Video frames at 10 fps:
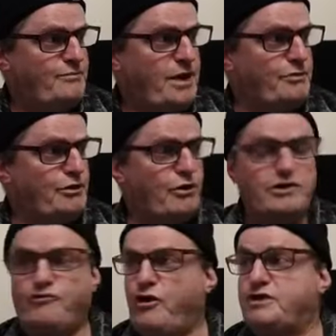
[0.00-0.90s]
Babylon
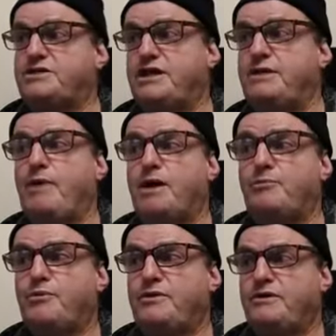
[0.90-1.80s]
if I team
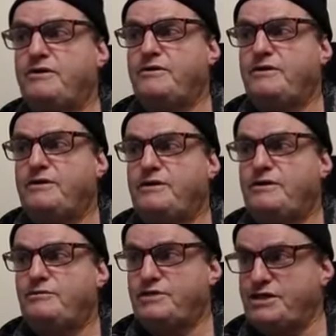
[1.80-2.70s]
up
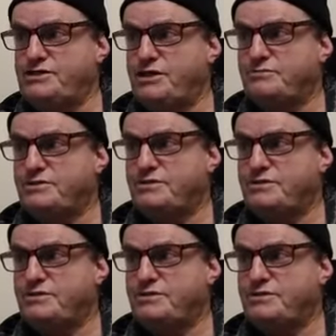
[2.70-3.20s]
with Egypt.